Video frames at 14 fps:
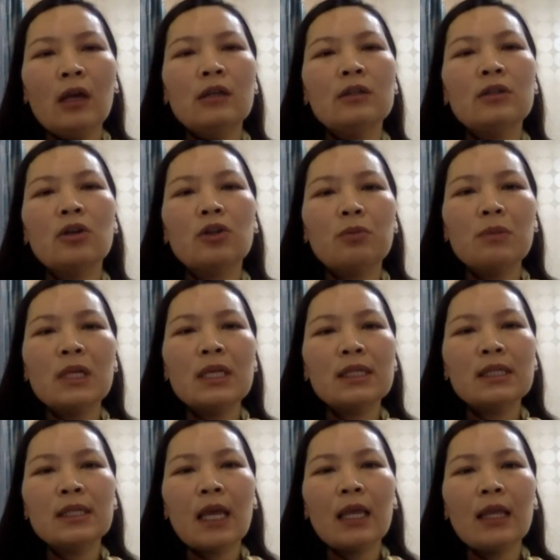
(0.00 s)
So it
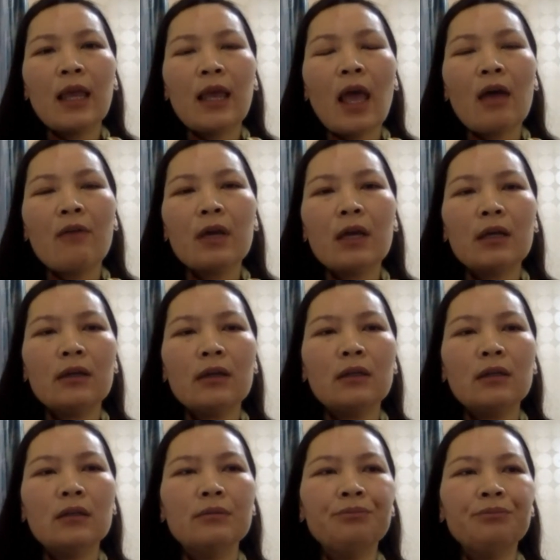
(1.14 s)
means they have
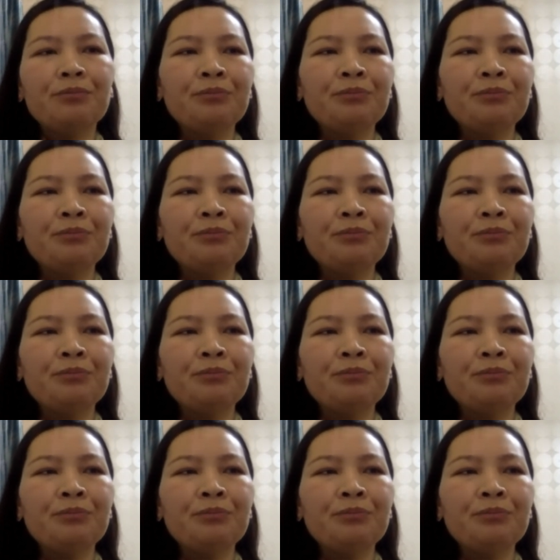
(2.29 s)
a